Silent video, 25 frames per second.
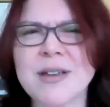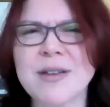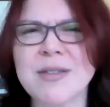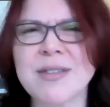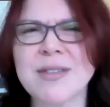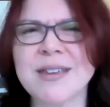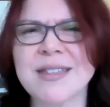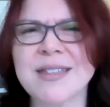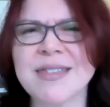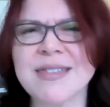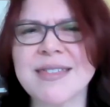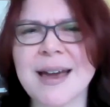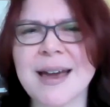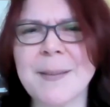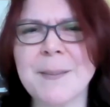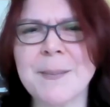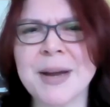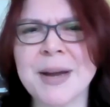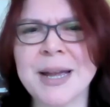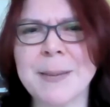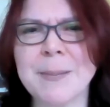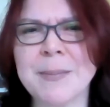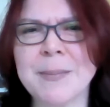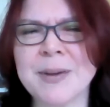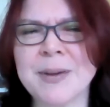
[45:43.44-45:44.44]
you think that
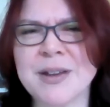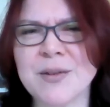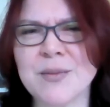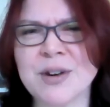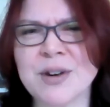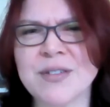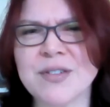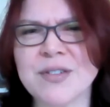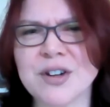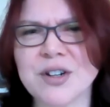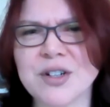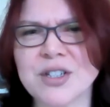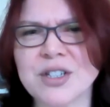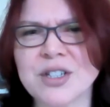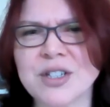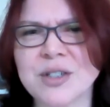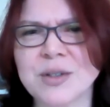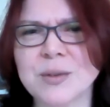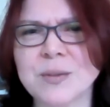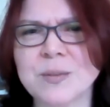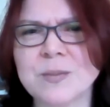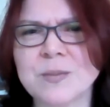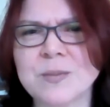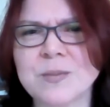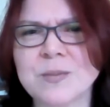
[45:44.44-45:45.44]
might be referred
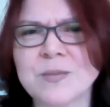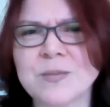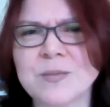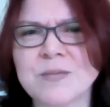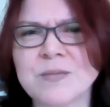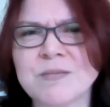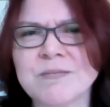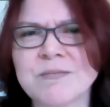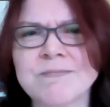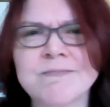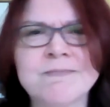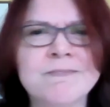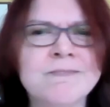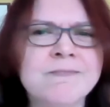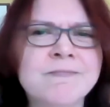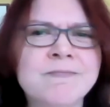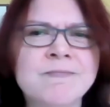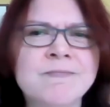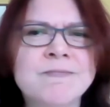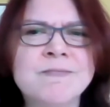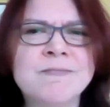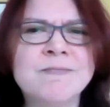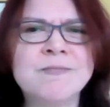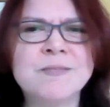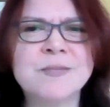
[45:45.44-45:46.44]
to.
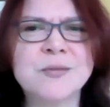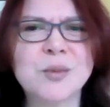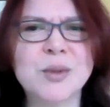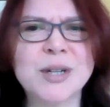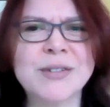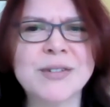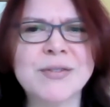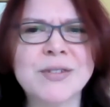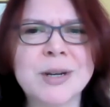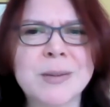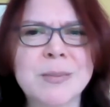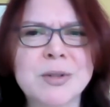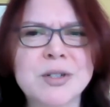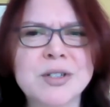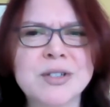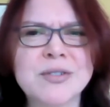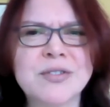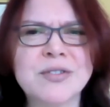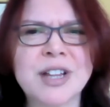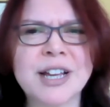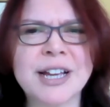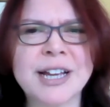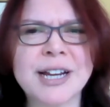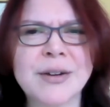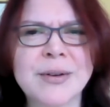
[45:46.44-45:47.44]
We have numbers
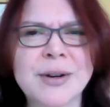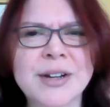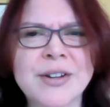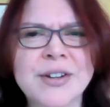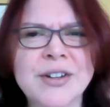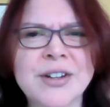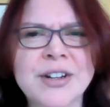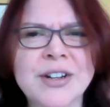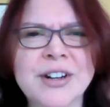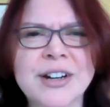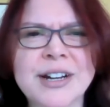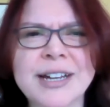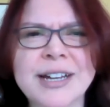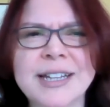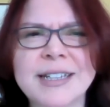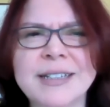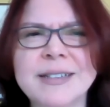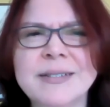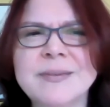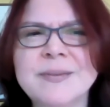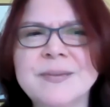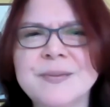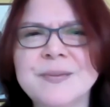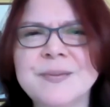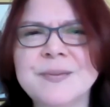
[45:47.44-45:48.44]
flying around in our head.
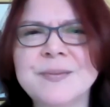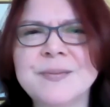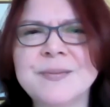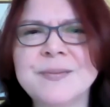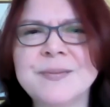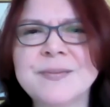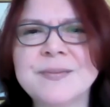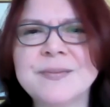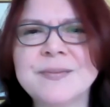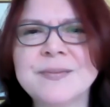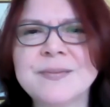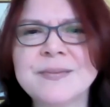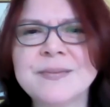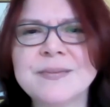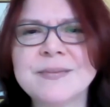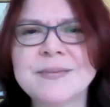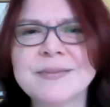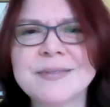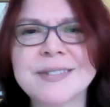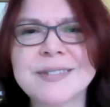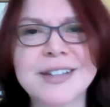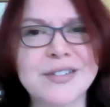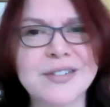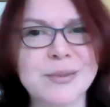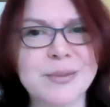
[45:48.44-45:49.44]

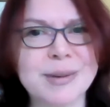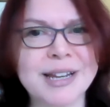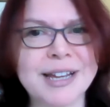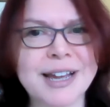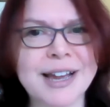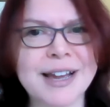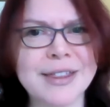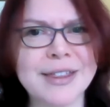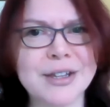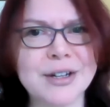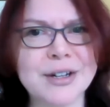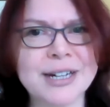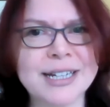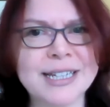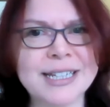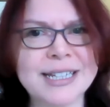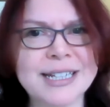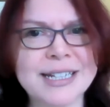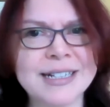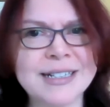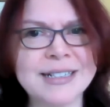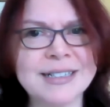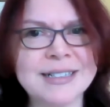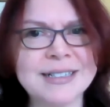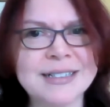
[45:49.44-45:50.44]
Everybody got their
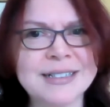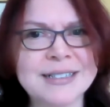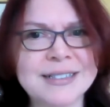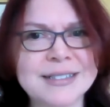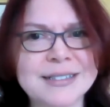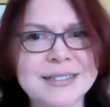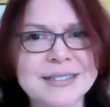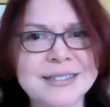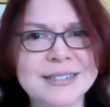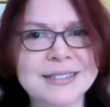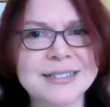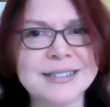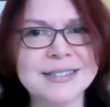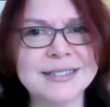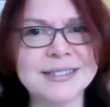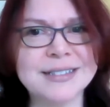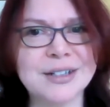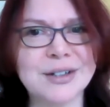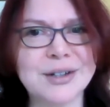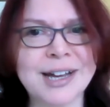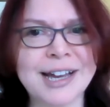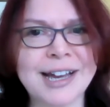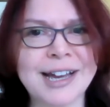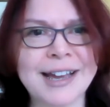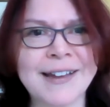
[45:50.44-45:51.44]
idea?
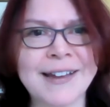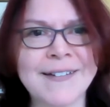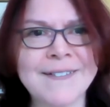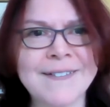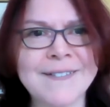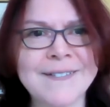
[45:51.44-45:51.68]
Okay.